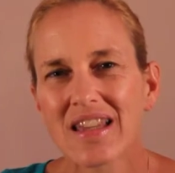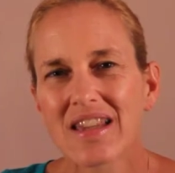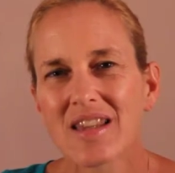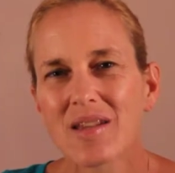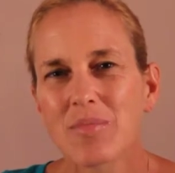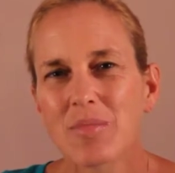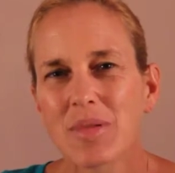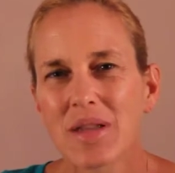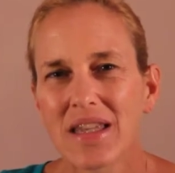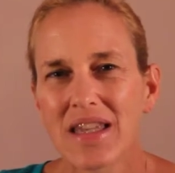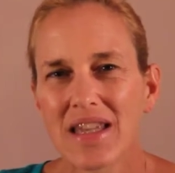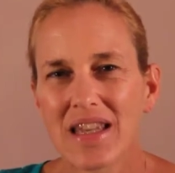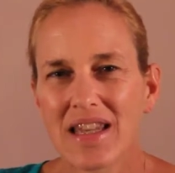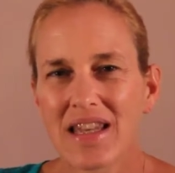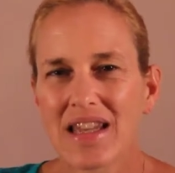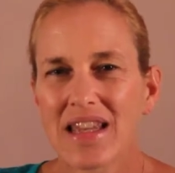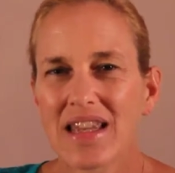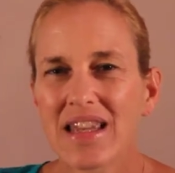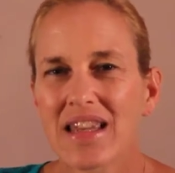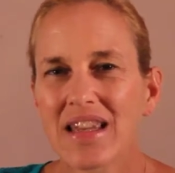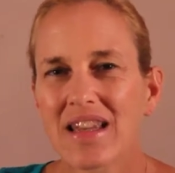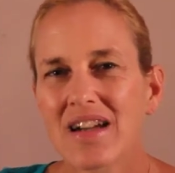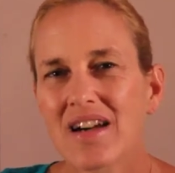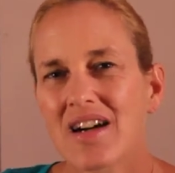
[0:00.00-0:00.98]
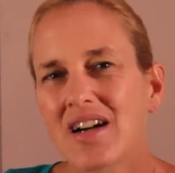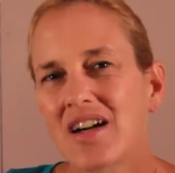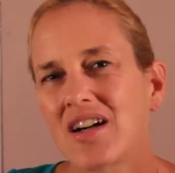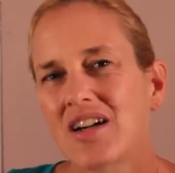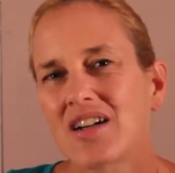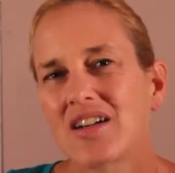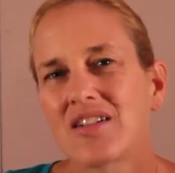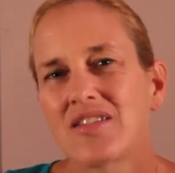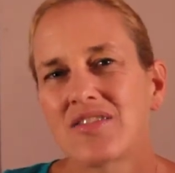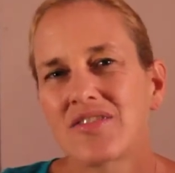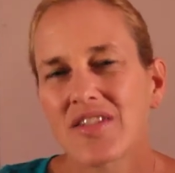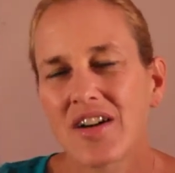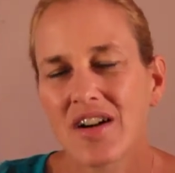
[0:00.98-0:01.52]
in the beginning
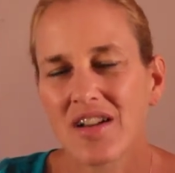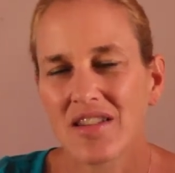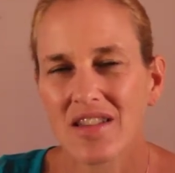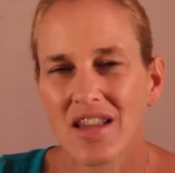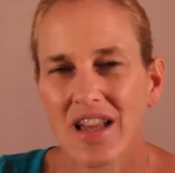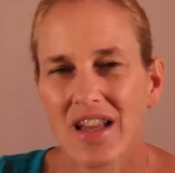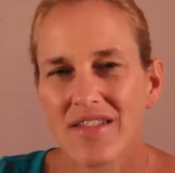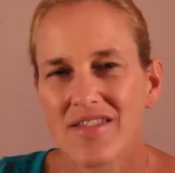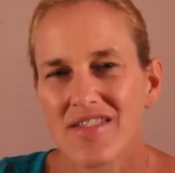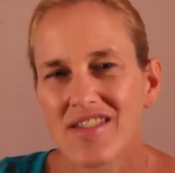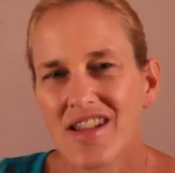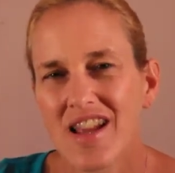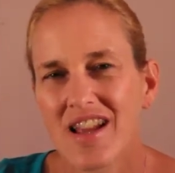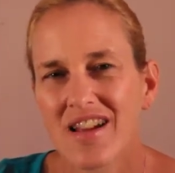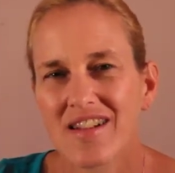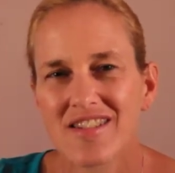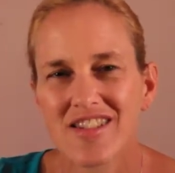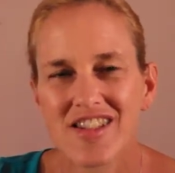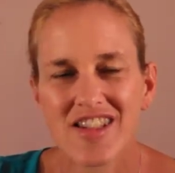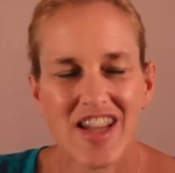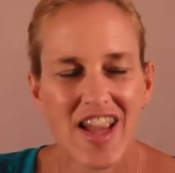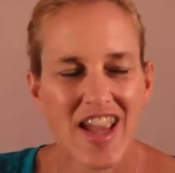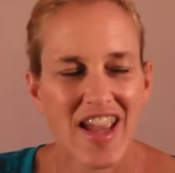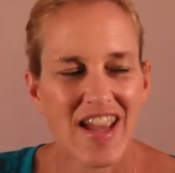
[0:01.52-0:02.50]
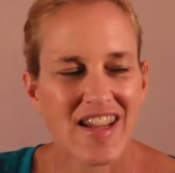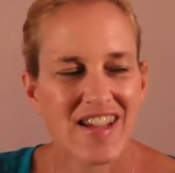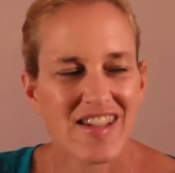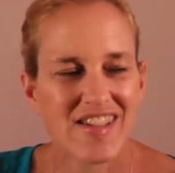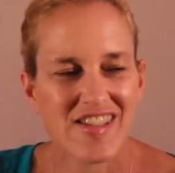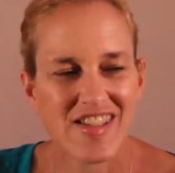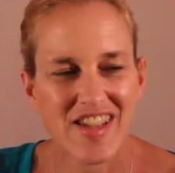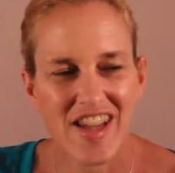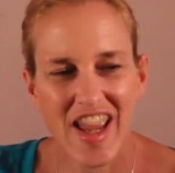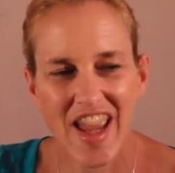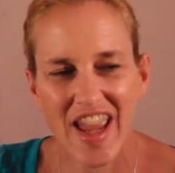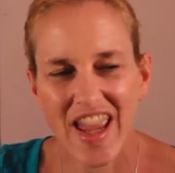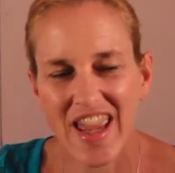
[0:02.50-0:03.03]
of a lifestyle
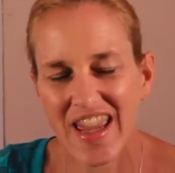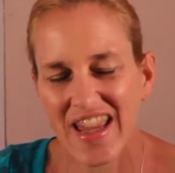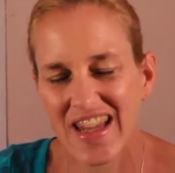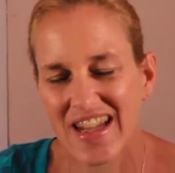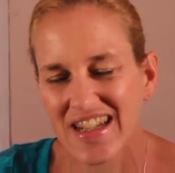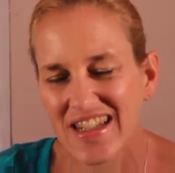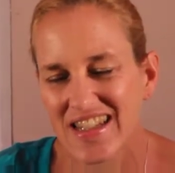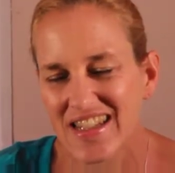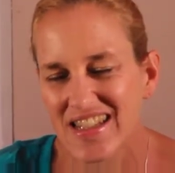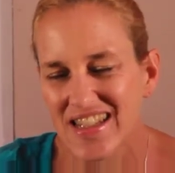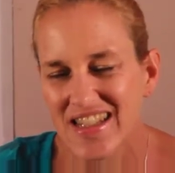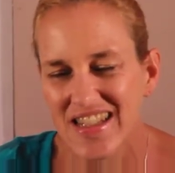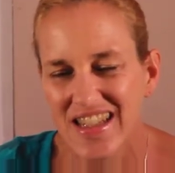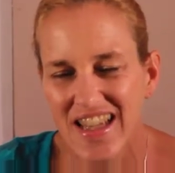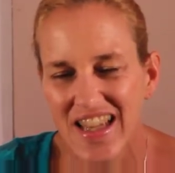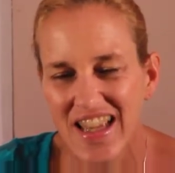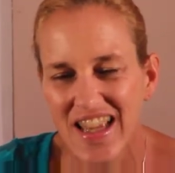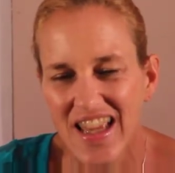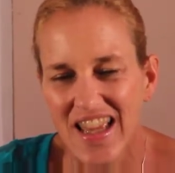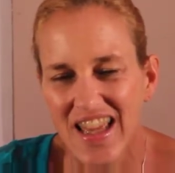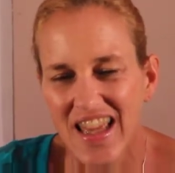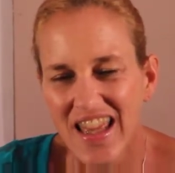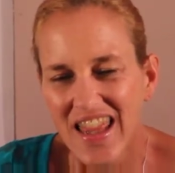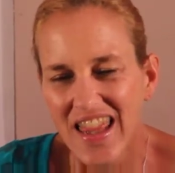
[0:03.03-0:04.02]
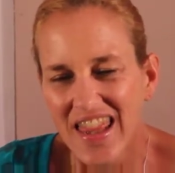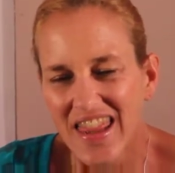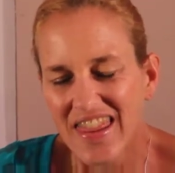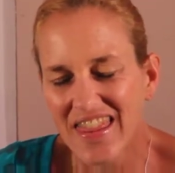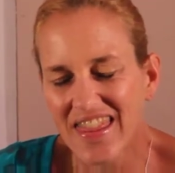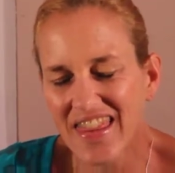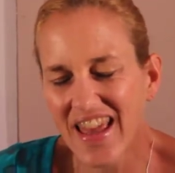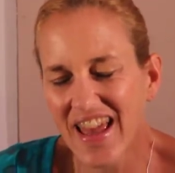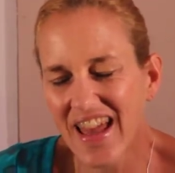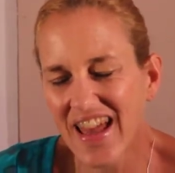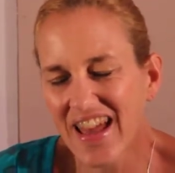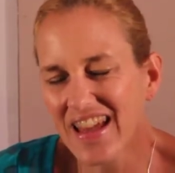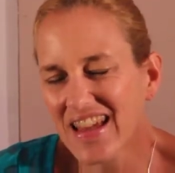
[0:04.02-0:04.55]
change, and
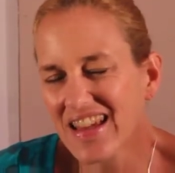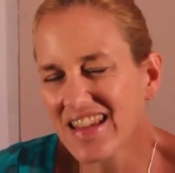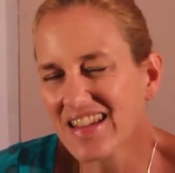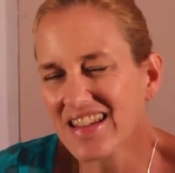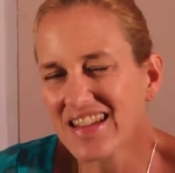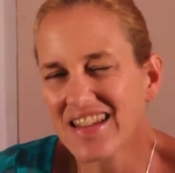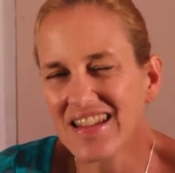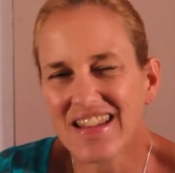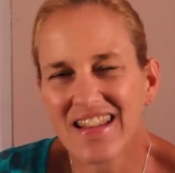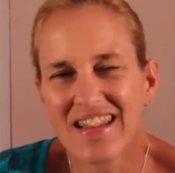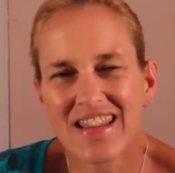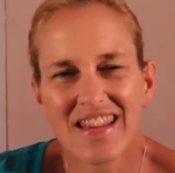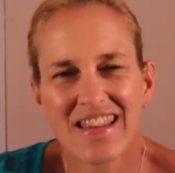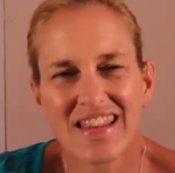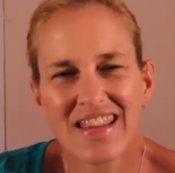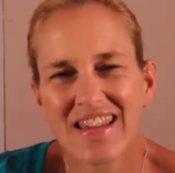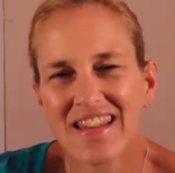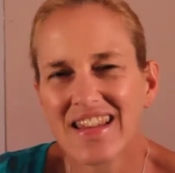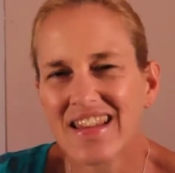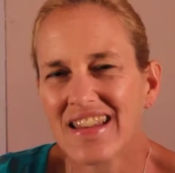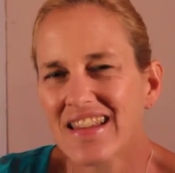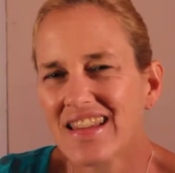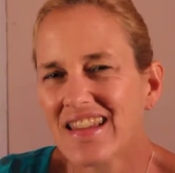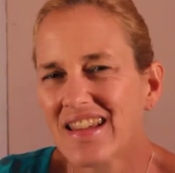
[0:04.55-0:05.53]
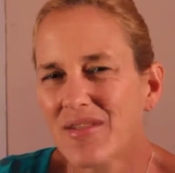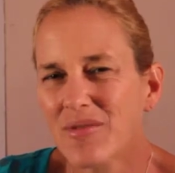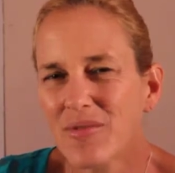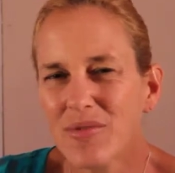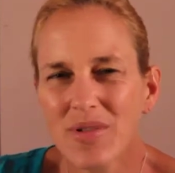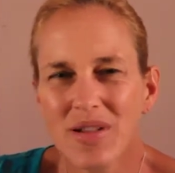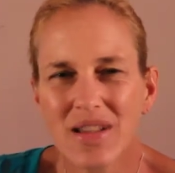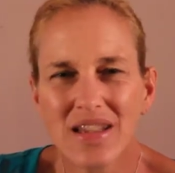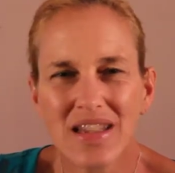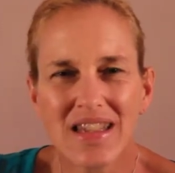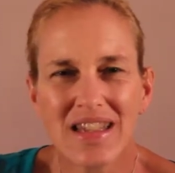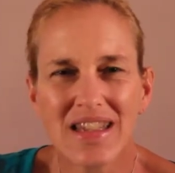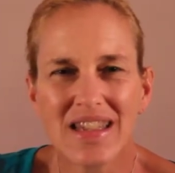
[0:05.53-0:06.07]
then they
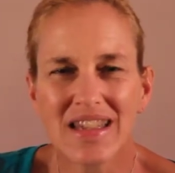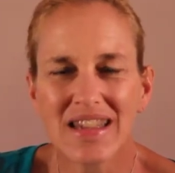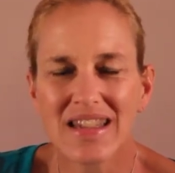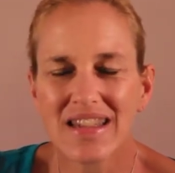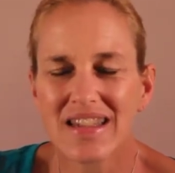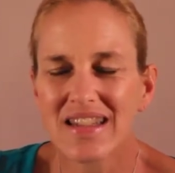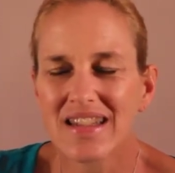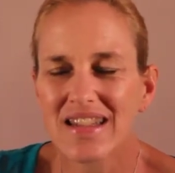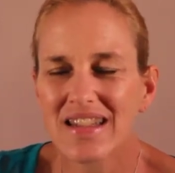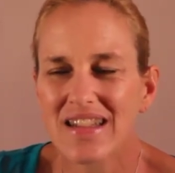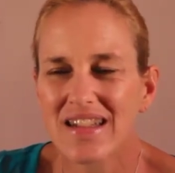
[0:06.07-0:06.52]
really